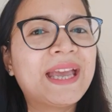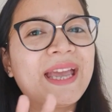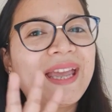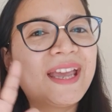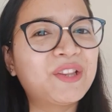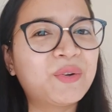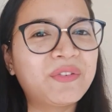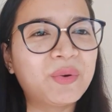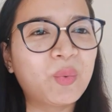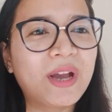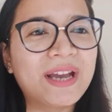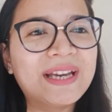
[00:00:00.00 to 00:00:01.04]
Hello
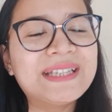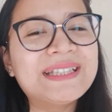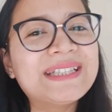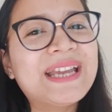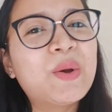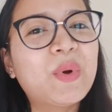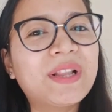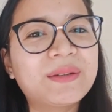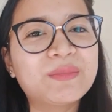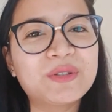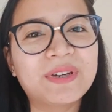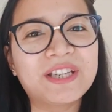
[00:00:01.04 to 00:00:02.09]
everyone, welcome
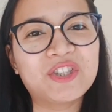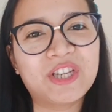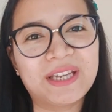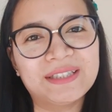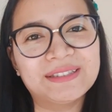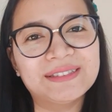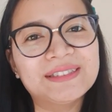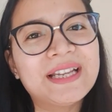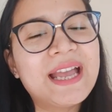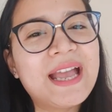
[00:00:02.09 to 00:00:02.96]
to my channel.